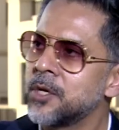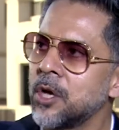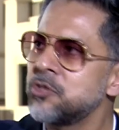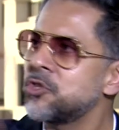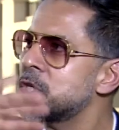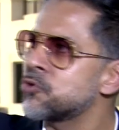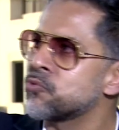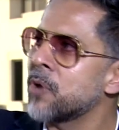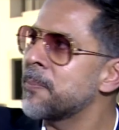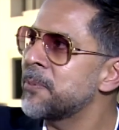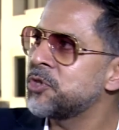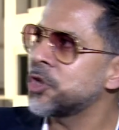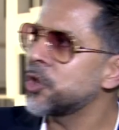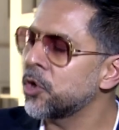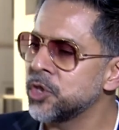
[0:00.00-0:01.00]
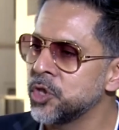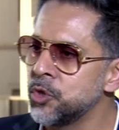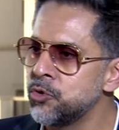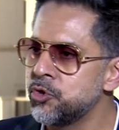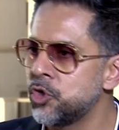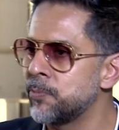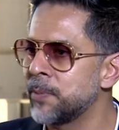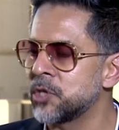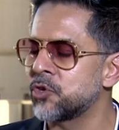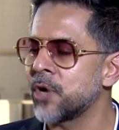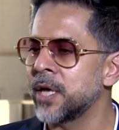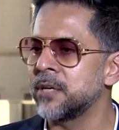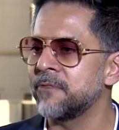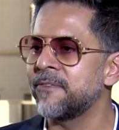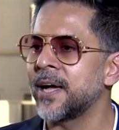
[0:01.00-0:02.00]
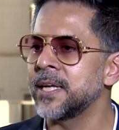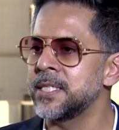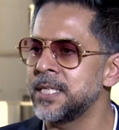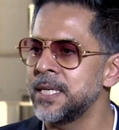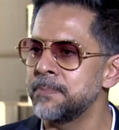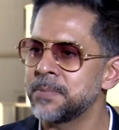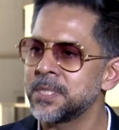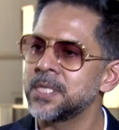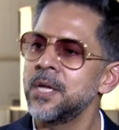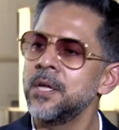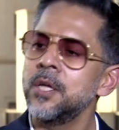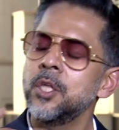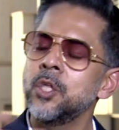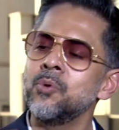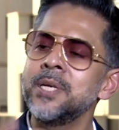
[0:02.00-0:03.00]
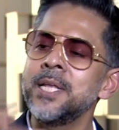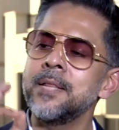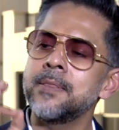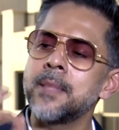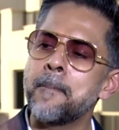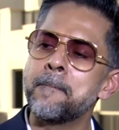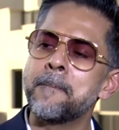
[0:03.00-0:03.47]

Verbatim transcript: not just rummaging on YouTube and trying to find tips. You need the